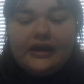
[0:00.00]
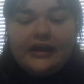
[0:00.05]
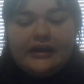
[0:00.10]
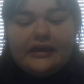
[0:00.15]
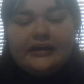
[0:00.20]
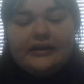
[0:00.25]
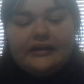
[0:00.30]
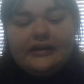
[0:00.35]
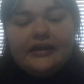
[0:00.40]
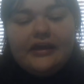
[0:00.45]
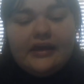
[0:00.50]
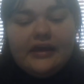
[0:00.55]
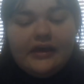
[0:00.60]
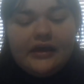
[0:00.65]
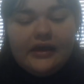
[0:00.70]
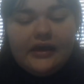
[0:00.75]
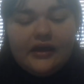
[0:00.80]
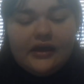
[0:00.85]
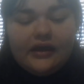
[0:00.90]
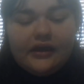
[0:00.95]
And
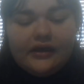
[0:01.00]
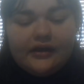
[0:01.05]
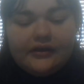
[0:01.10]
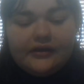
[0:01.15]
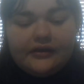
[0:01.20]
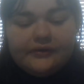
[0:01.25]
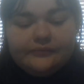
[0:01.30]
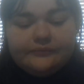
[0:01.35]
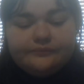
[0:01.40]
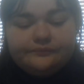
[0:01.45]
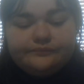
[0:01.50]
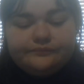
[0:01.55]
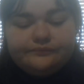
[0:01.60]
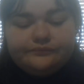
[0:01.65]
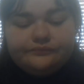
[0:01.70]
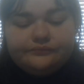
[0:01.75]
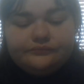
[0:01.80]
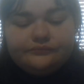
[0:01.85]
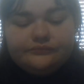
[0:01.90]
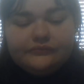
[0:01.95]
um,
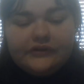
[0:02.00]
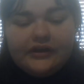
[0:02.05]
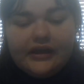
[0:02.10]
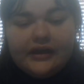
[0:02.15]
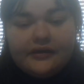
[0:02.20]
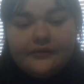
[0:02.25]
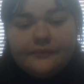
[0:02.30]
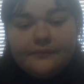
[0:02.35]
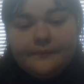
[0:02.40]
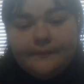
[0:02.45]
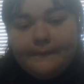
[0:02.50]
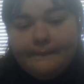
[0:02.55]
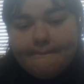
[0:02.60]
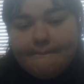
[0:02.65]
yeah,